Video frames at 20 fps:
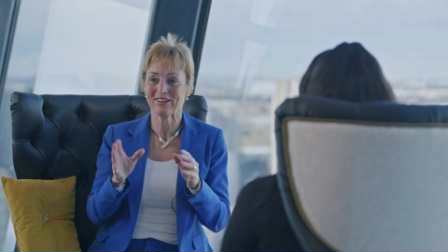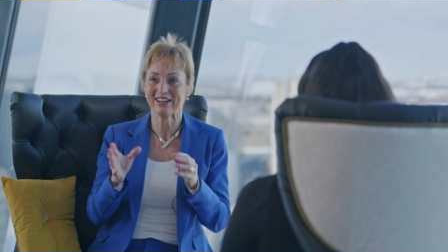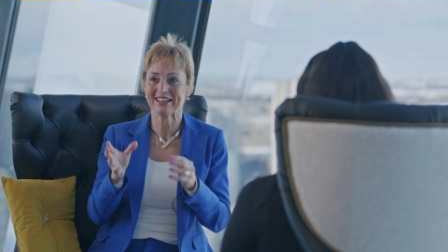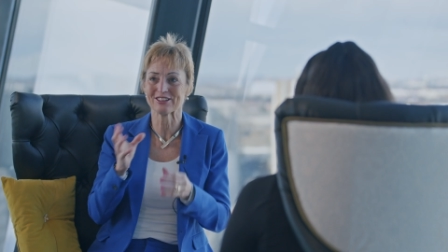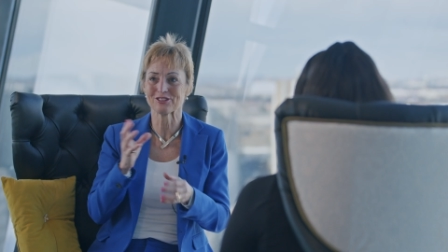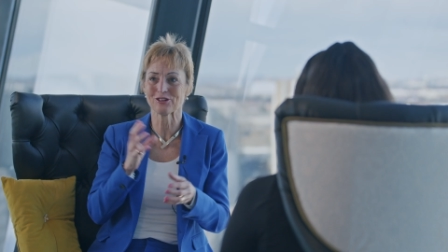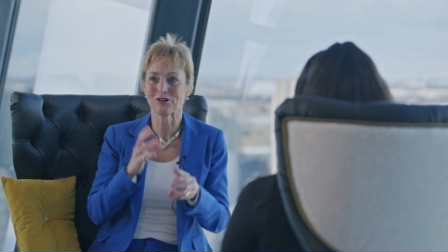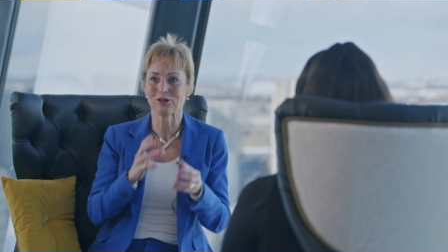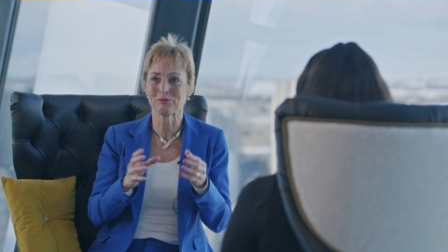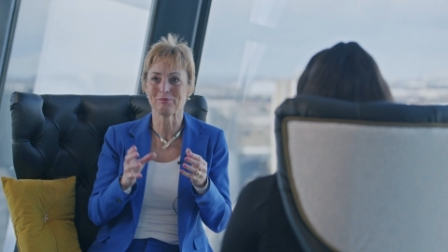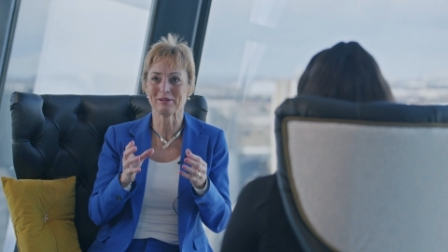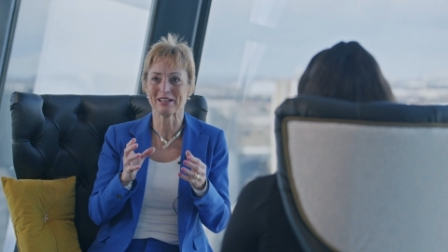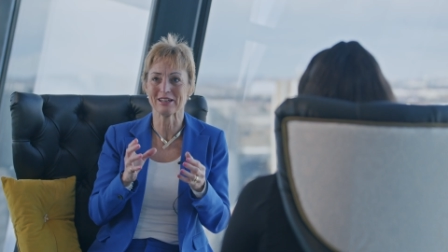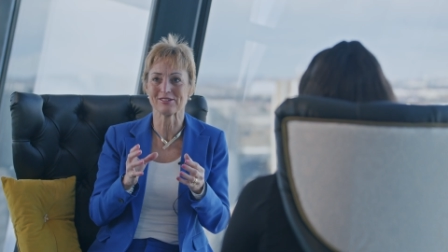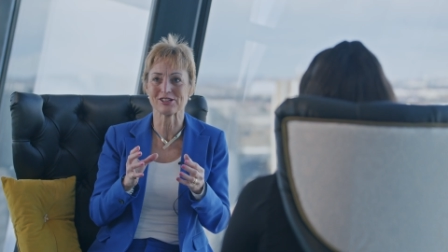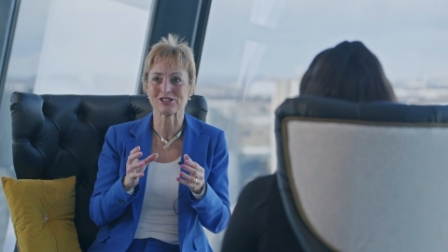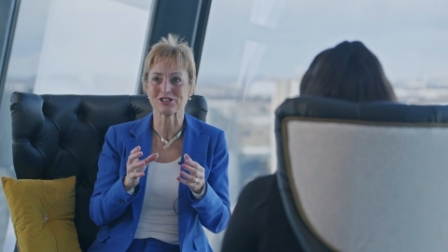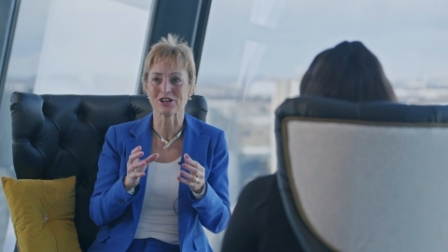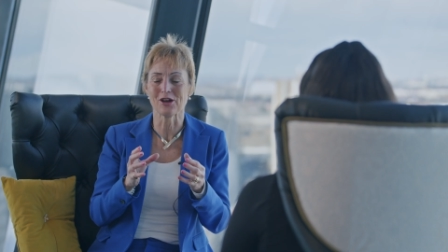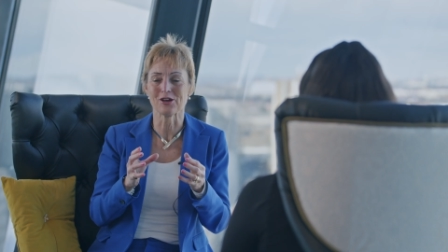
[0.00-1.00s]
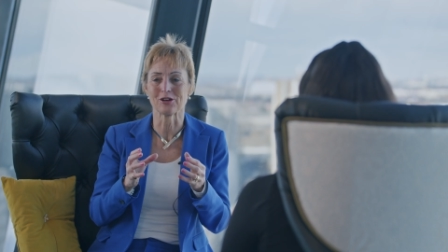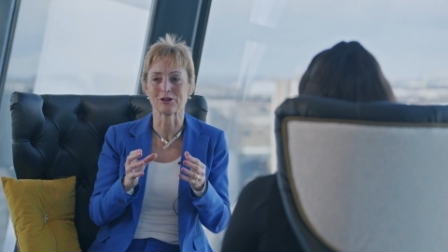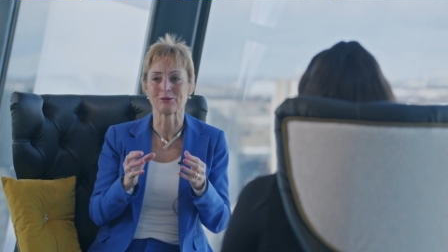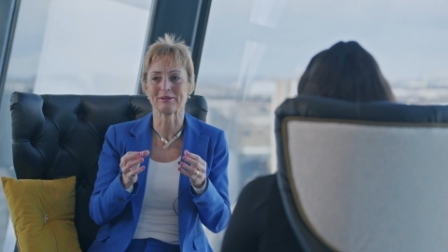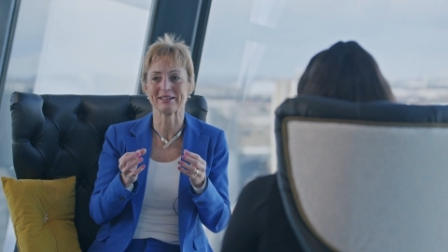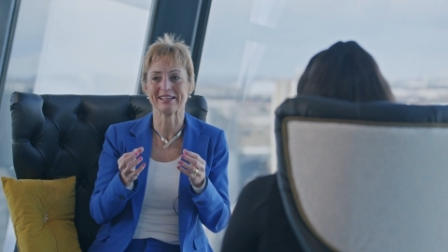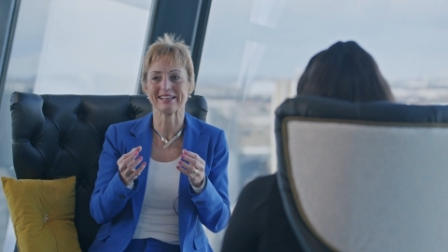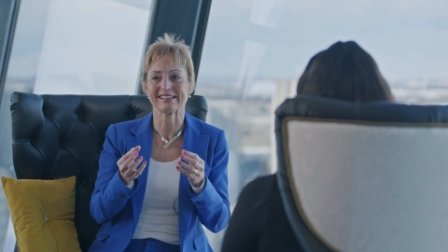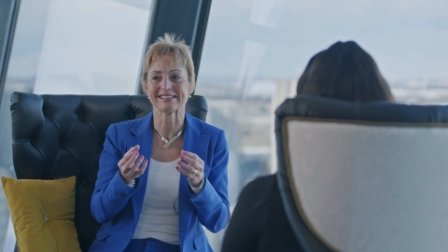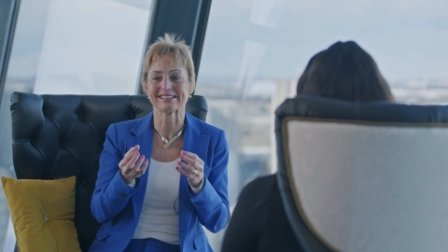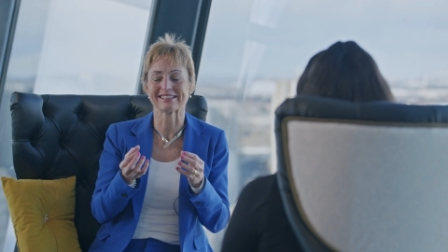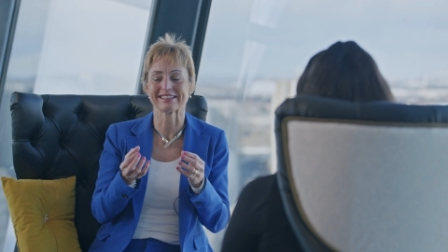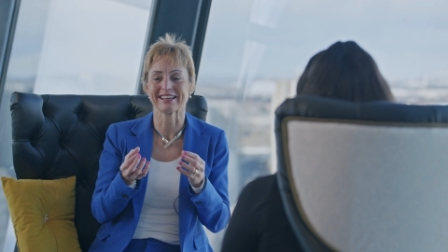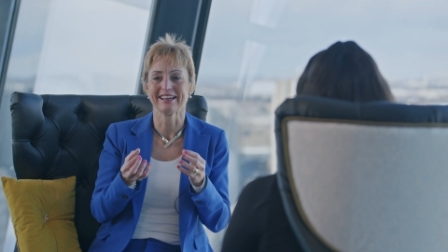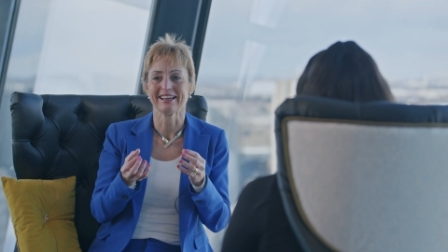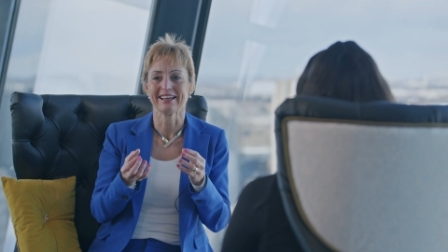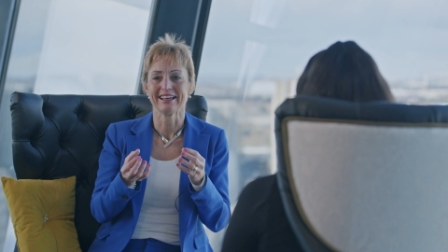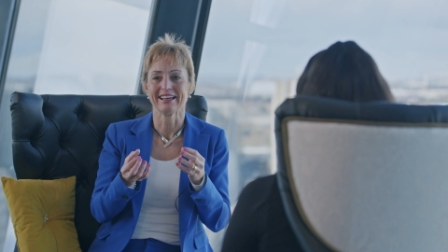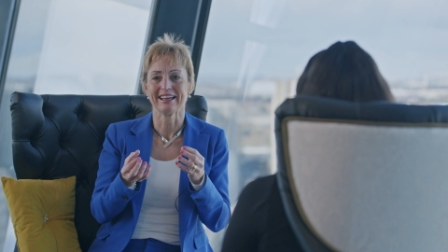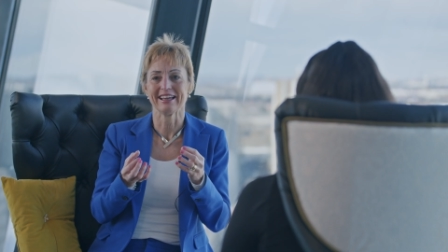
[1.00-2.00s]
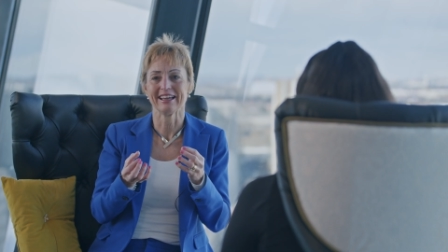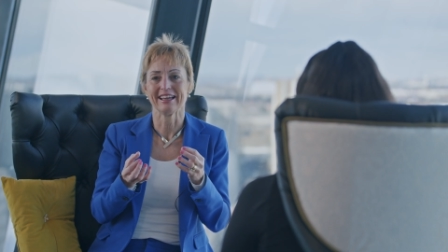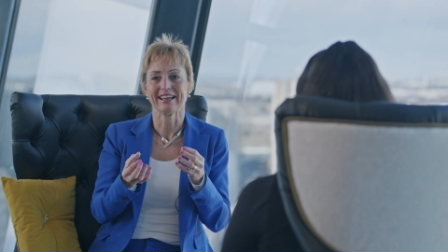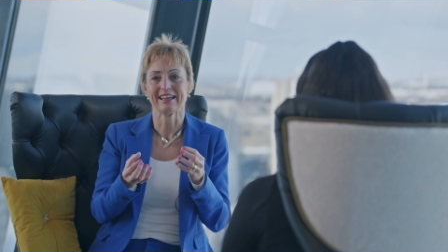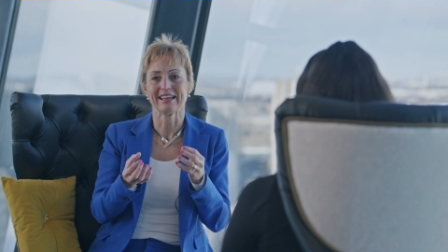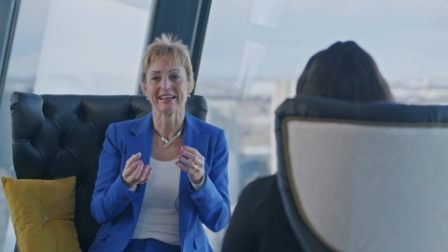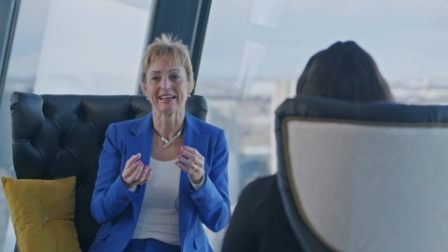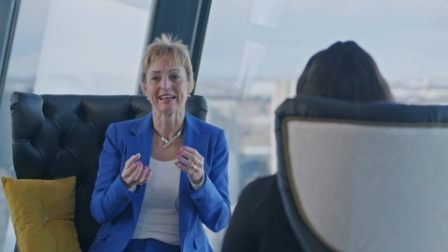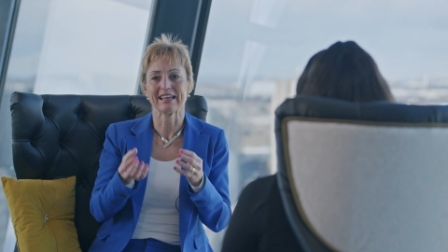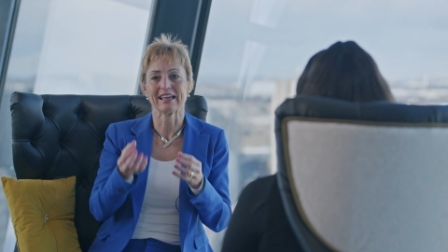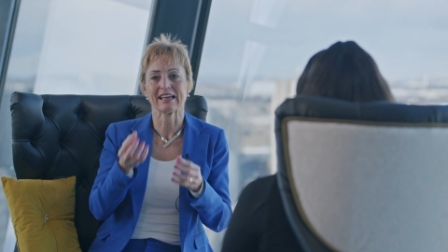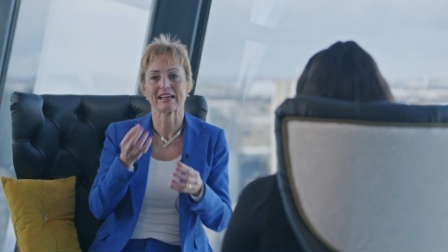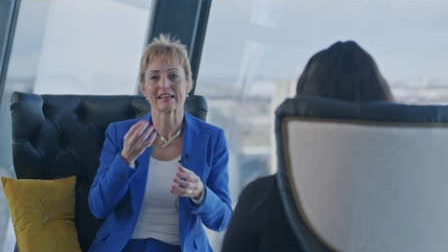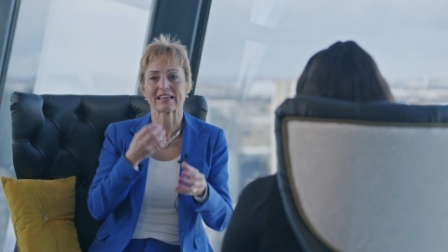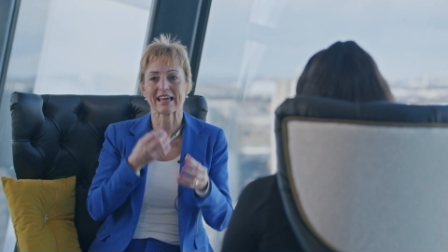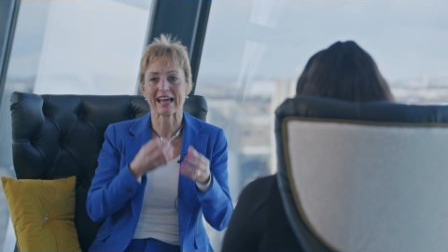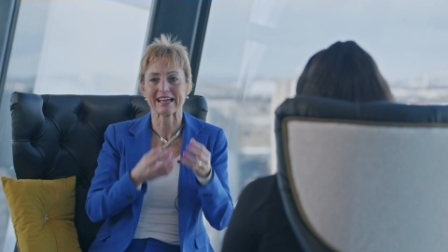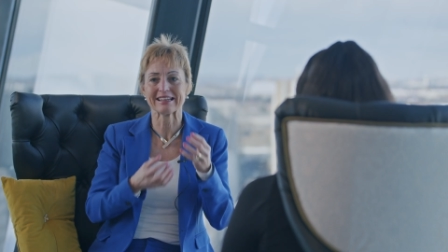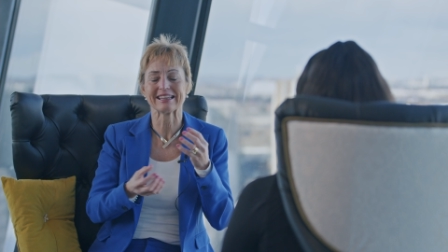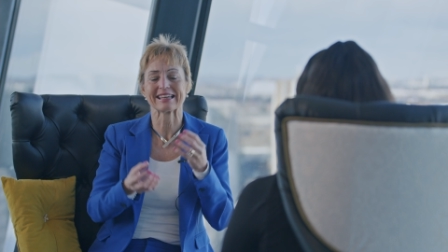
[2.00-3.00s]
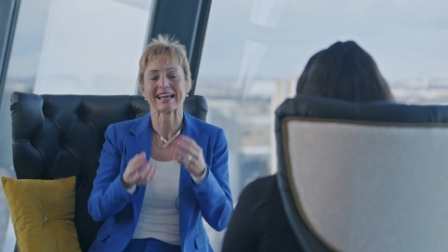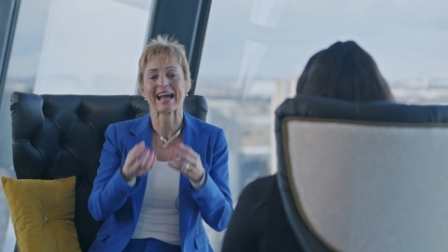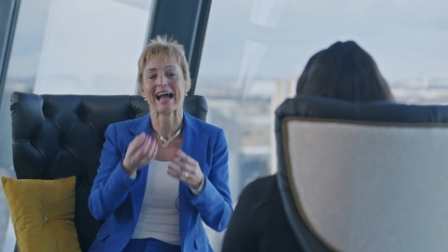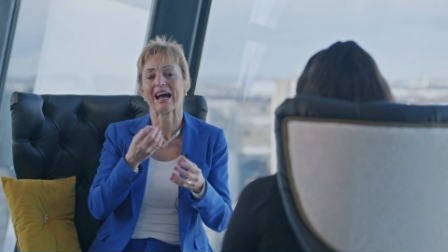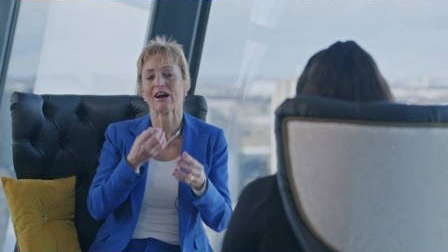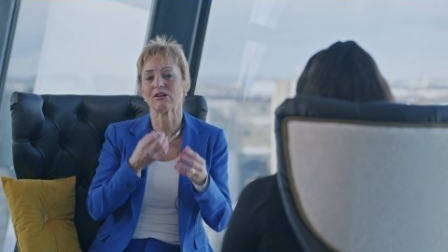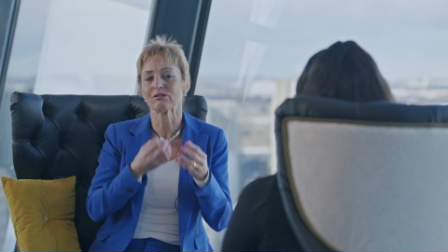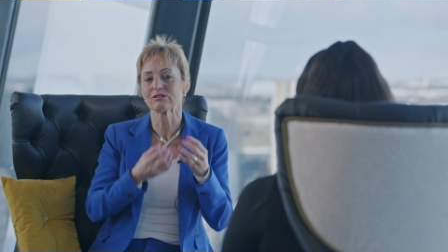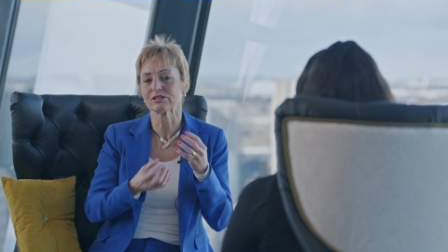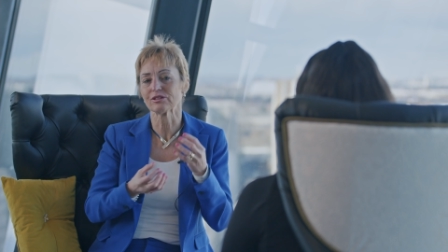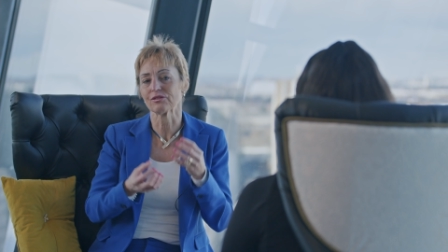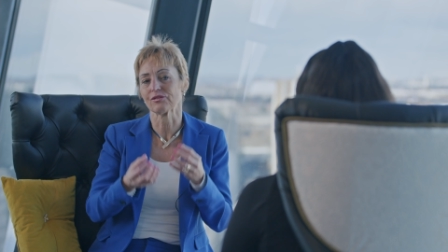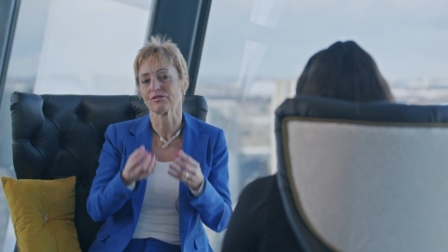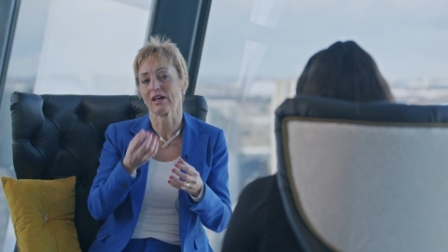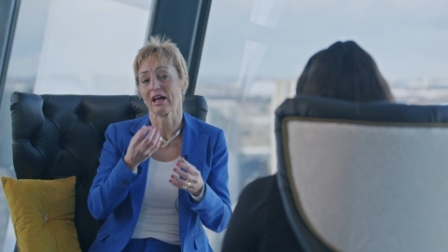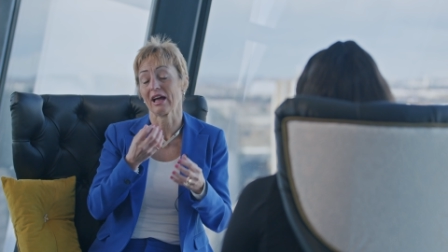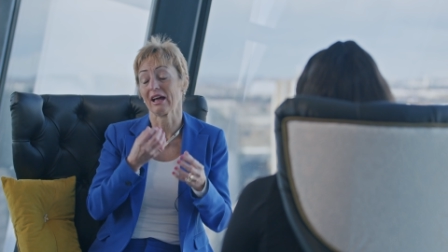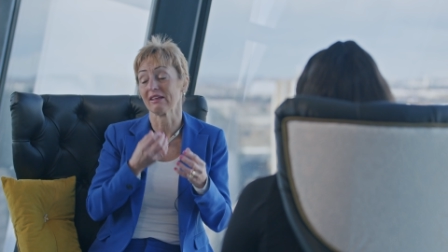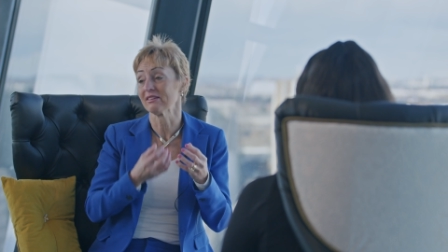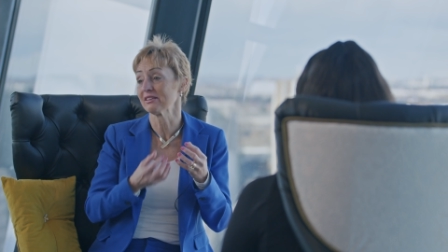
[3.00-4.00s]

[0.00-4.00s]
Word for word: it's all a bit of a joke but it's getting out of that.